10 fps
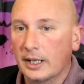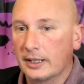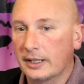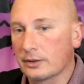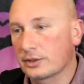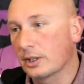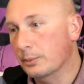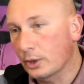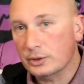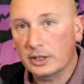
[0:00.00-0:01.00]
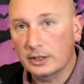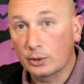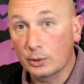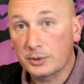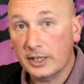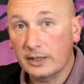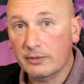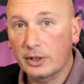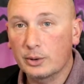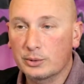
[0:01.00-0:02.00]
Now some ghost hunting groups have
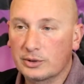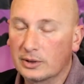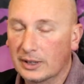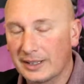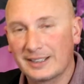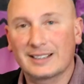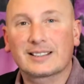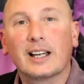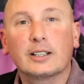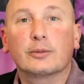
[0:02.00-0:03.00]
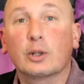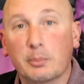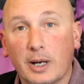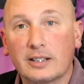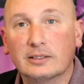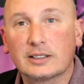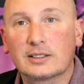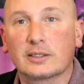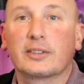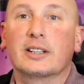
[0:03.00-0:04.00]
those. That's kind of on my
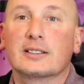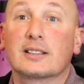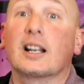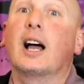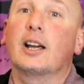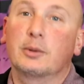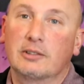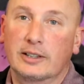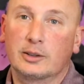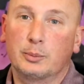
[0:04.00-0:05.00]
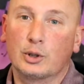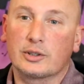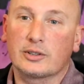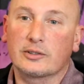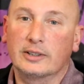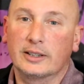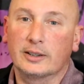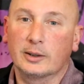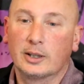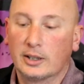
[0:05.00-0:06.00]
list of things that I would like to purchase later.